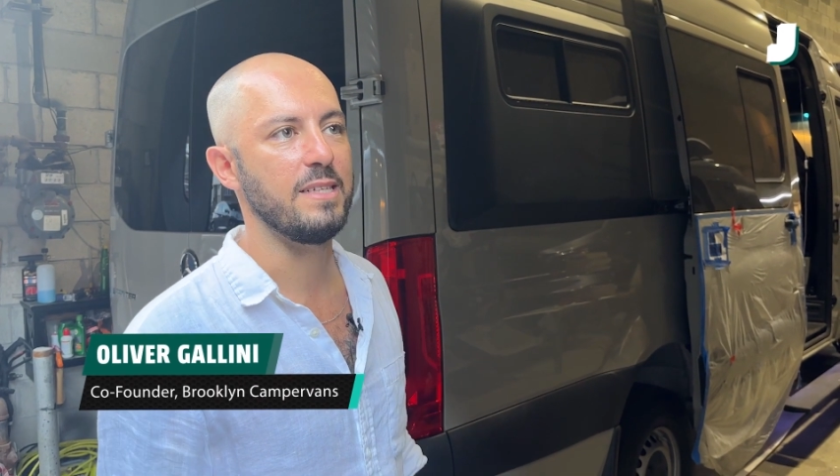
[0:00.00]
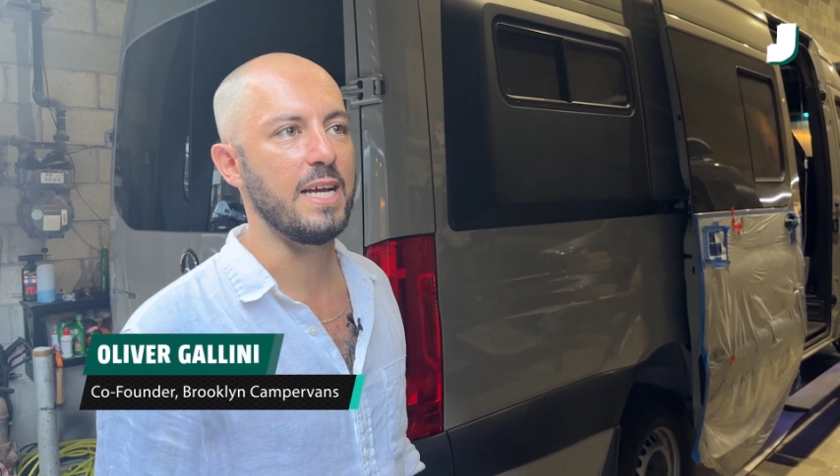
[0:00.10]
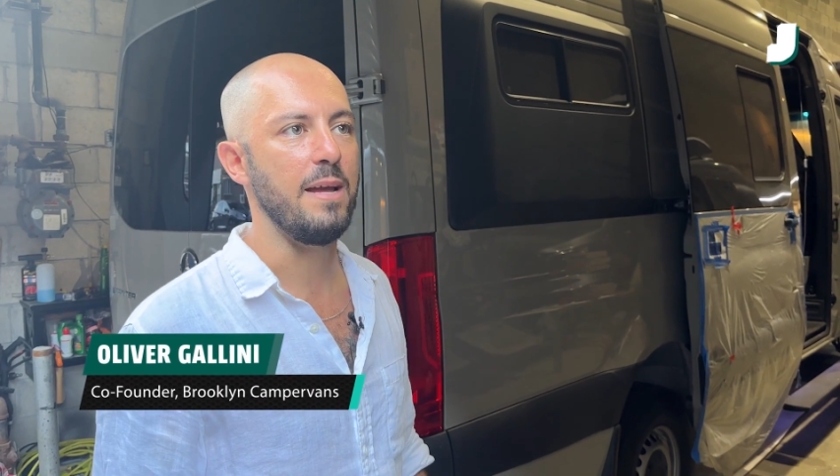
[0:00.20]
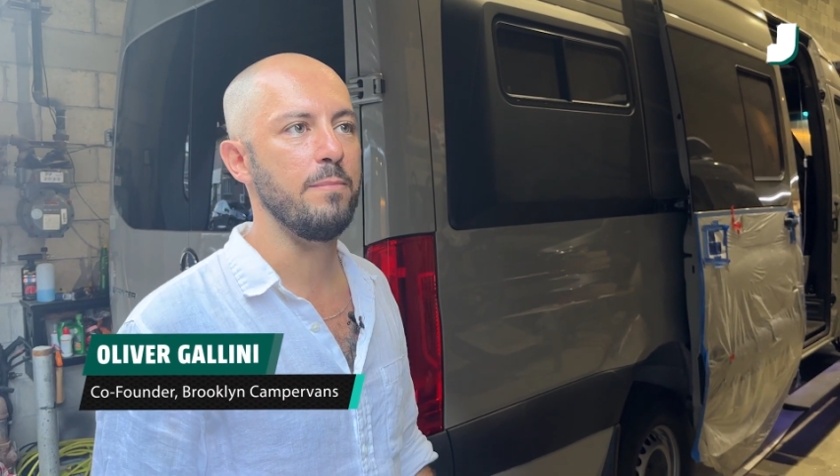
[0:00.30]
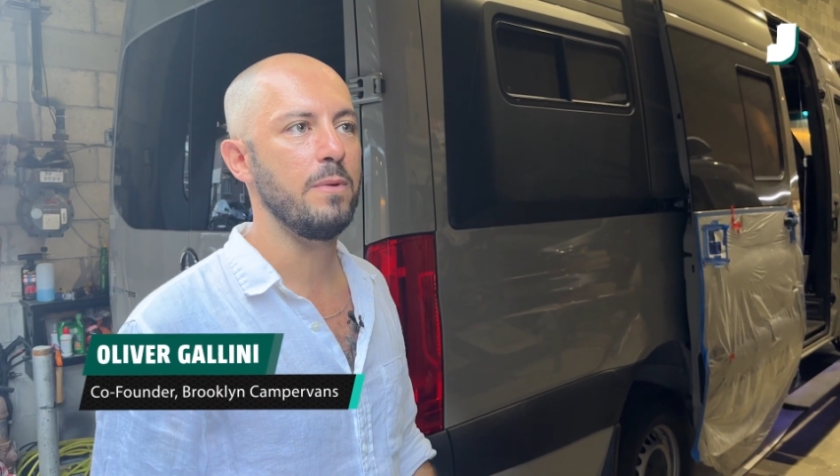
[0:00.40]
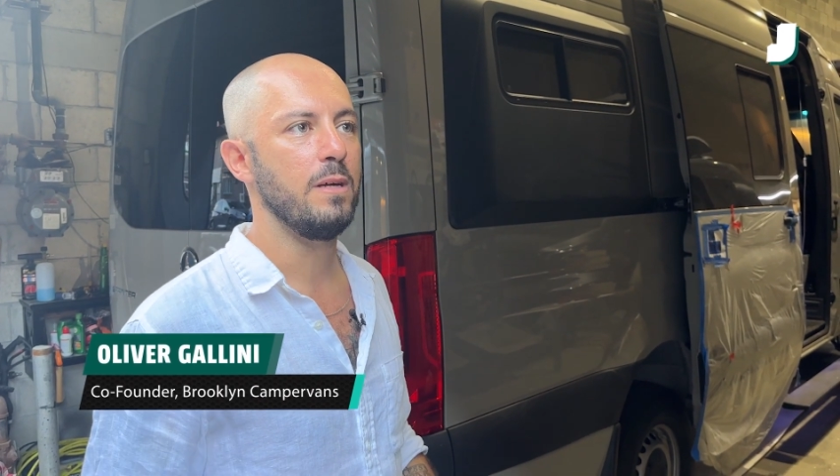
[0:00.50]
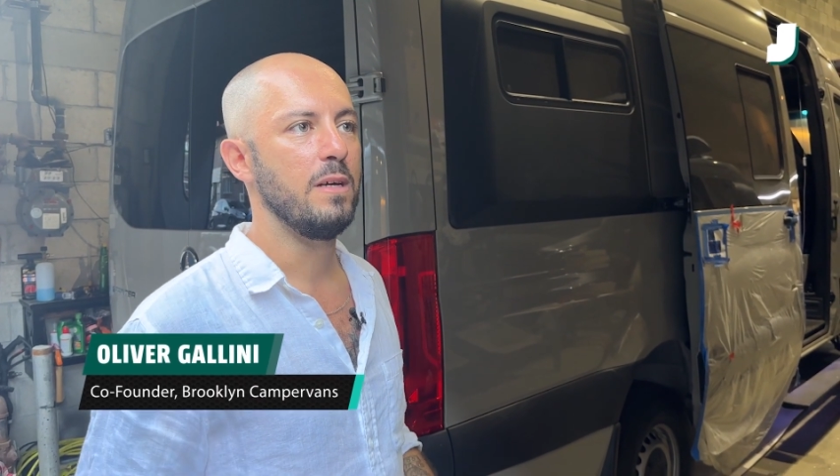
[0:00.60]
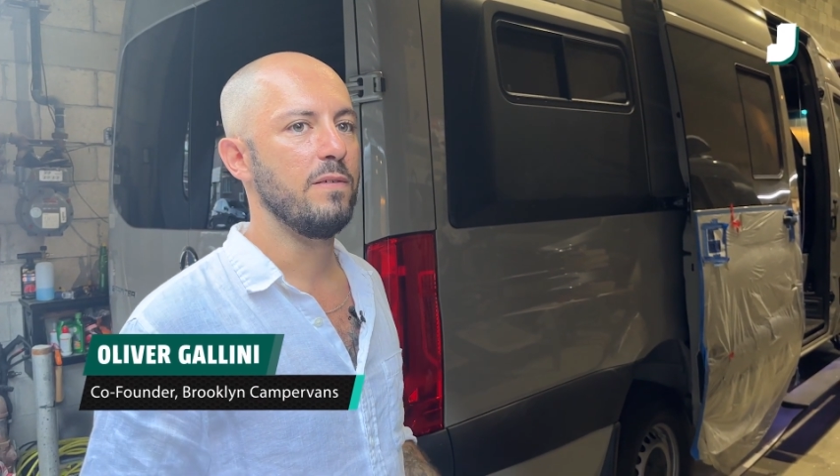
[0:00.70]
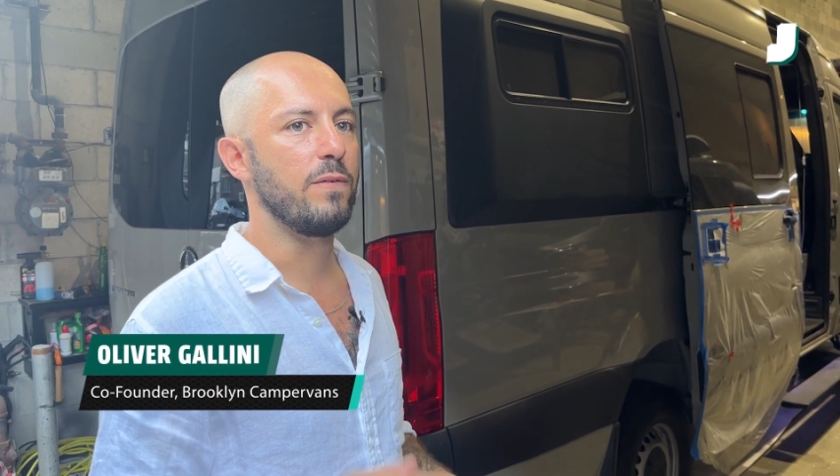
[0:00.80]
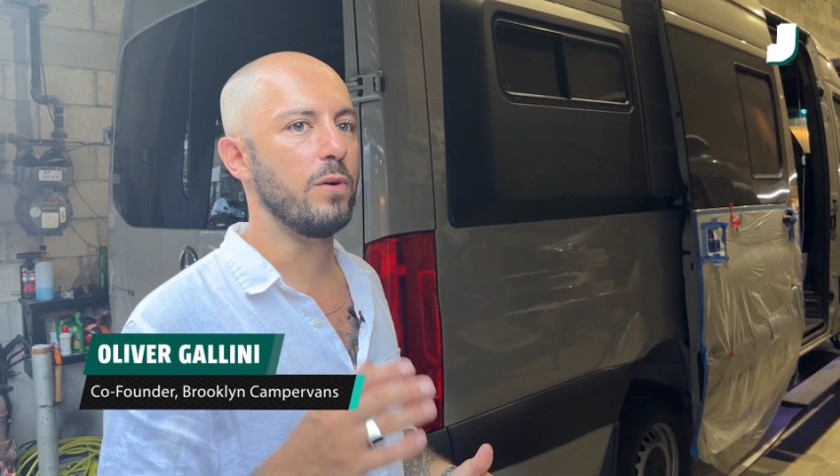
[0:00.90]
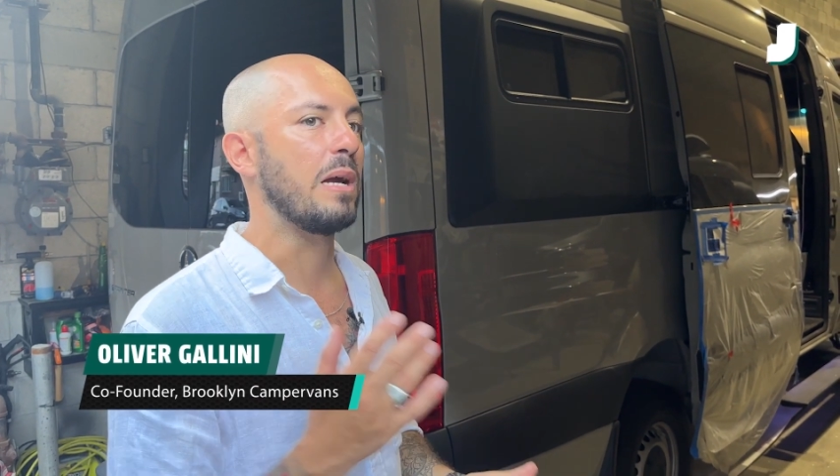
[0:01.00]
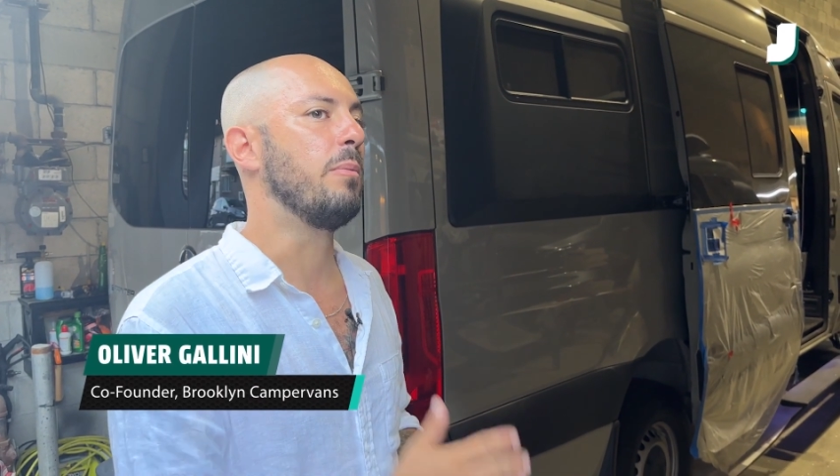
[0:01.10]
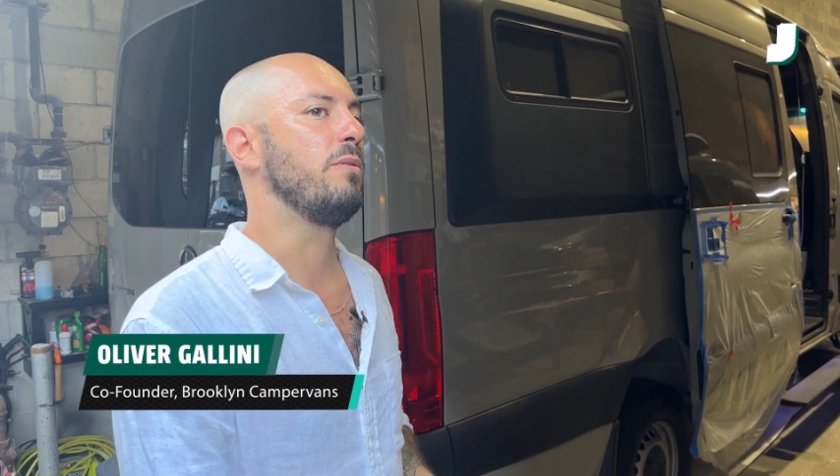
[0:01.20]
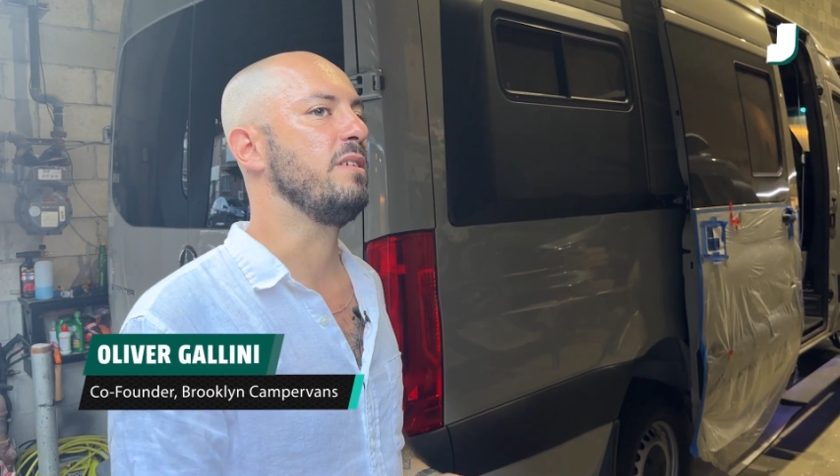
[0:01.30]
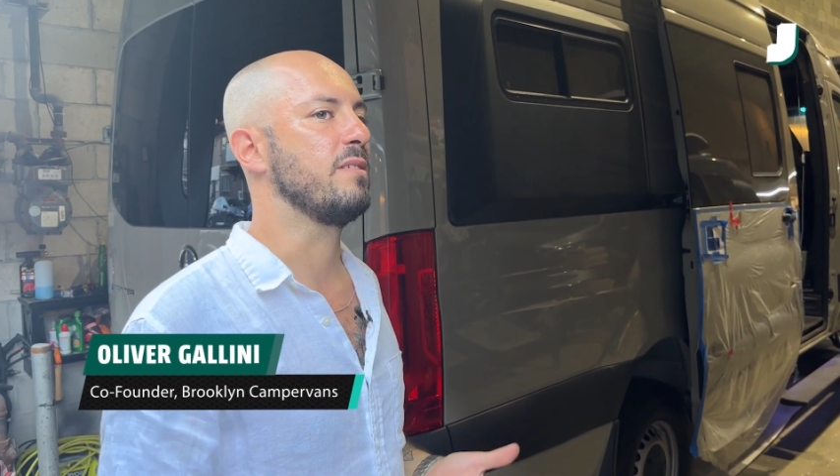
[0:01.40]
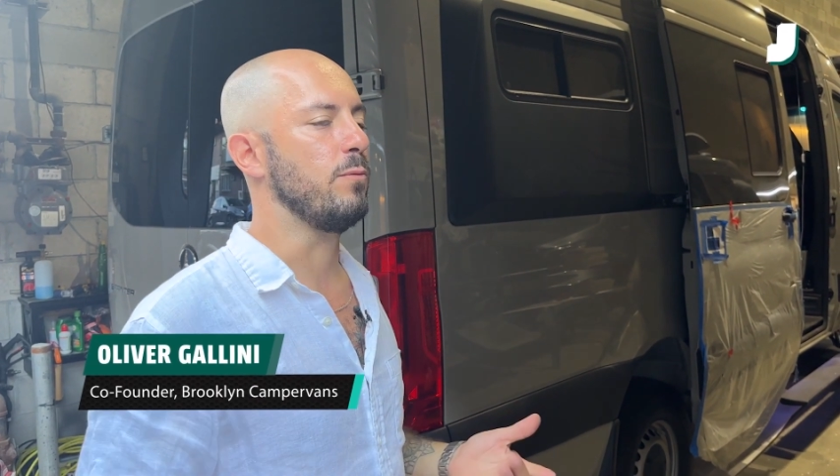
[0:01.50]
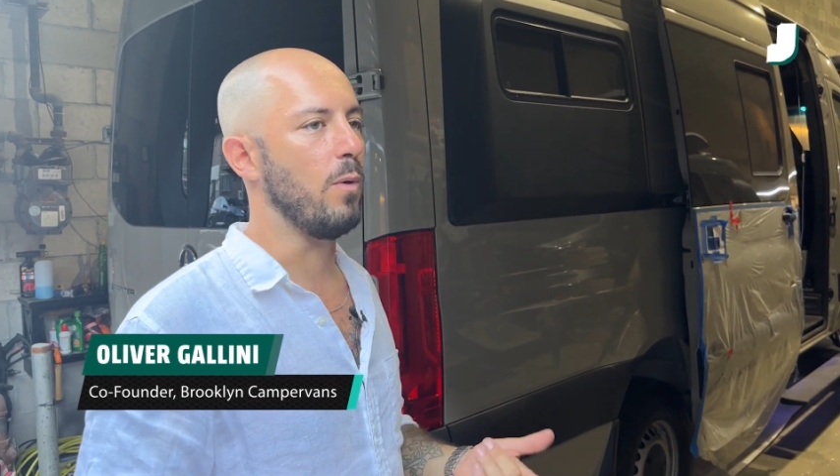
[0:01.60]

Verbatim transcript: time for a couple of reasons.